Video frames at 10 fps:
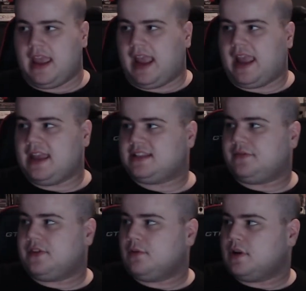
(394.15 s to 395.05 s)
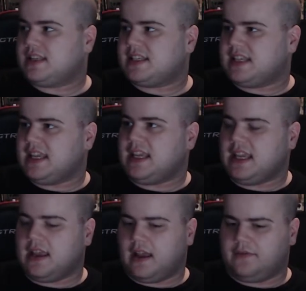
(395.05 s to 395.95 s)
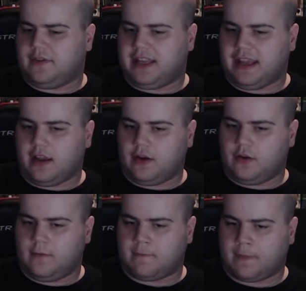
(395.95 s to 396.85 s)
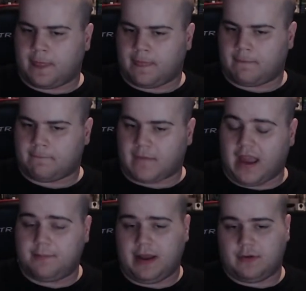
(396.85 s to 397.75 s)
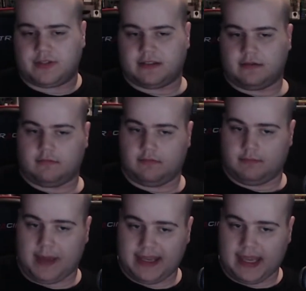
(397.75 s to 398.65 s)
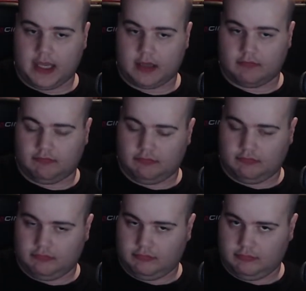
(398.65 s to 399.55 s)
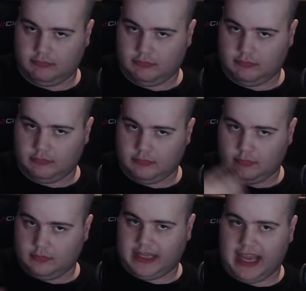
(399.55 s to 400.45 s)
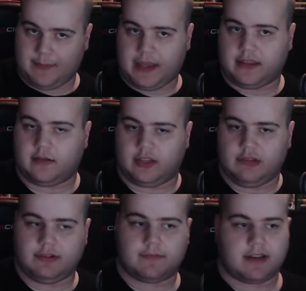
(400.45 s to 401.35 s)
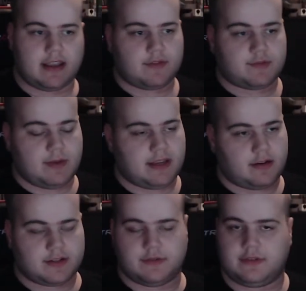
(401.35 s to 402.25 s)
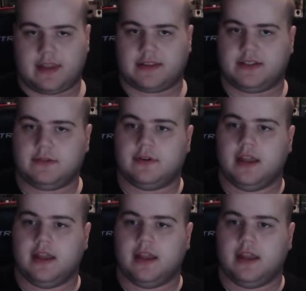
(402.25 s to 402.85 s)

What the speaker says: And if you want to see a video about making gaming YouTube videos, we can also do that too.